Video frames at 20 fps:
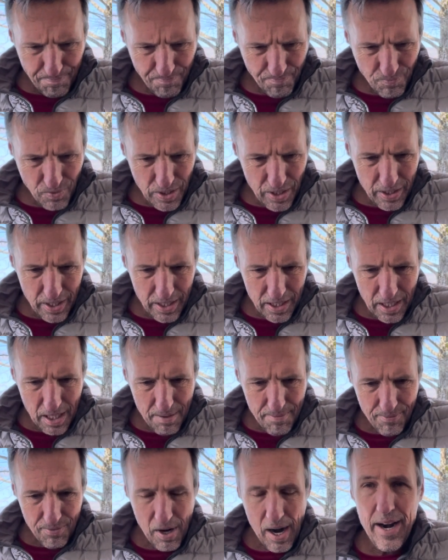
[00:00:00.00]
you can
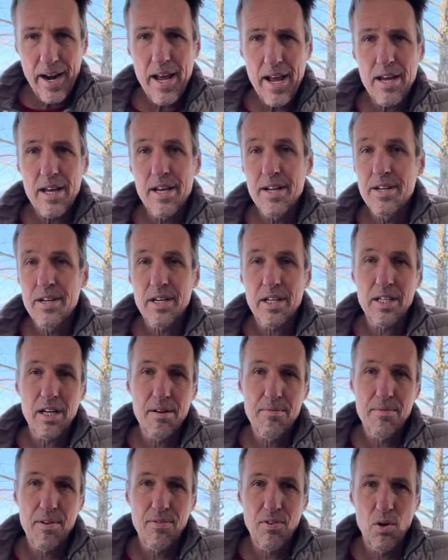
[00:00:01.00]
come Friday, and you can
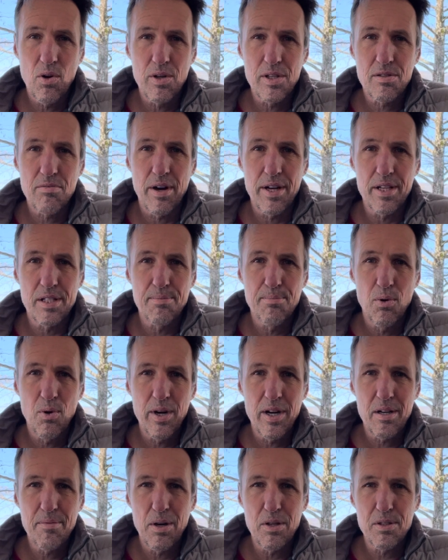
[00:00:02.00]
come, of course, race
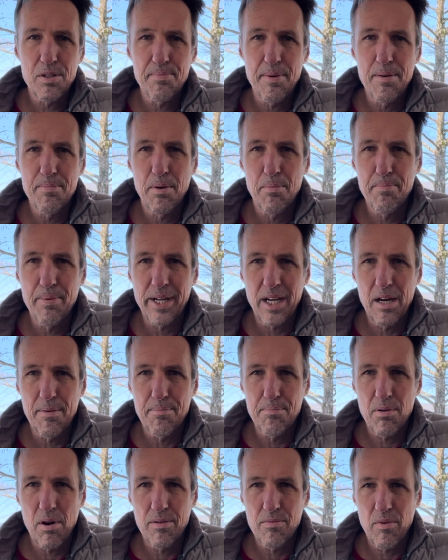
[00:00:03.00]
morning. Most people pick
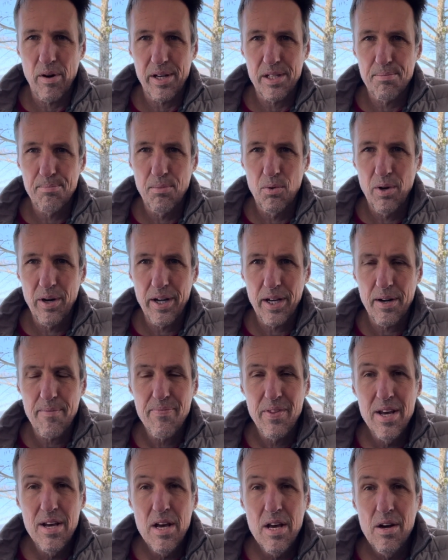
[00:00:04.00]
up on race morning.
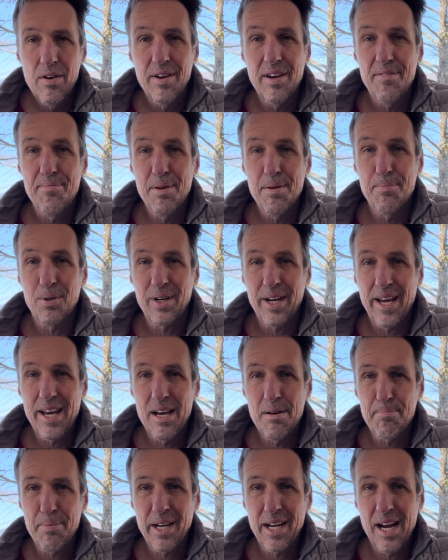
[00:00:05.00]
We have people
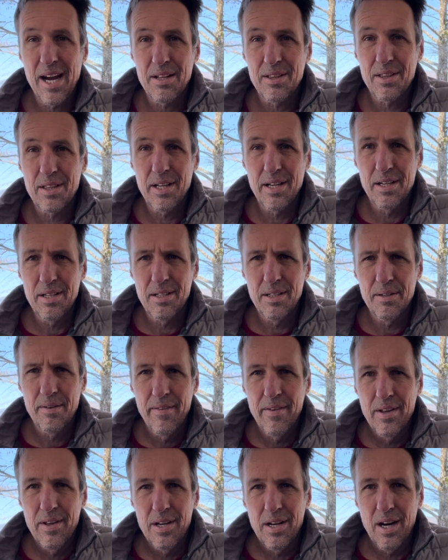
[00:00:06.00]
camping out there.
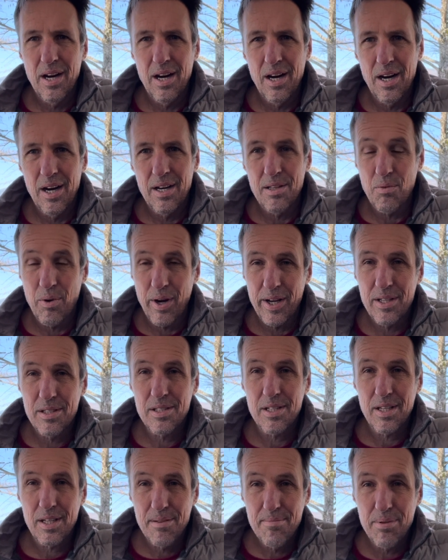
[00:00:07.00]
The weather's
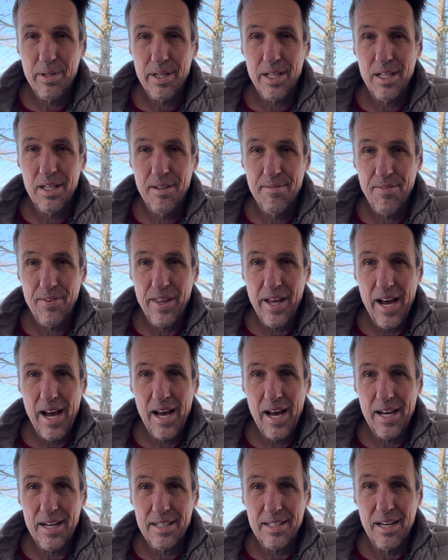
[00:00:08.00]
looking pretty good for
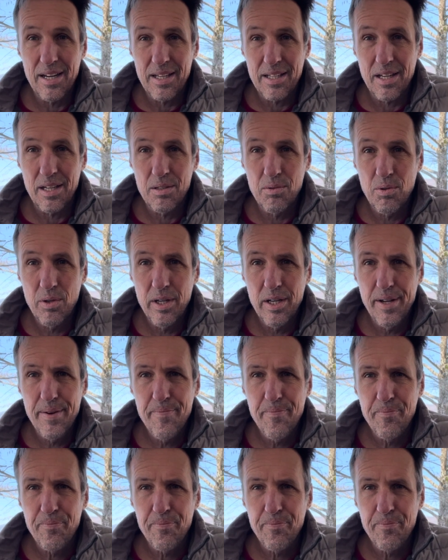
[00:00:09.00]
that, knock on wood,